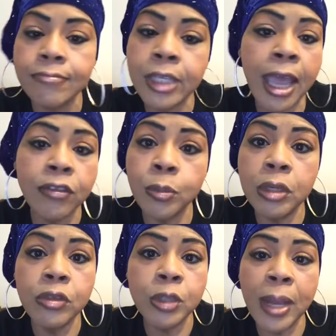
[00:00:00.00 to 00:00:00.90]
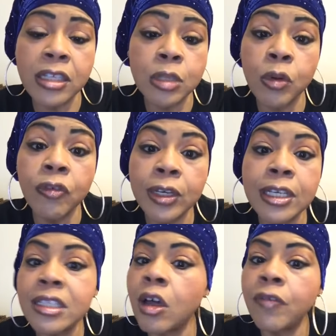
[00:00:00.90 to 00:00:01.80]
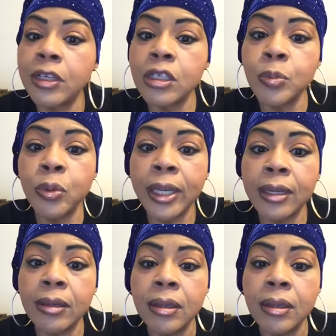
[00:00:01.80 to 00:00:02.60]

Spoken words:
You have to be responsible for yourself at this point.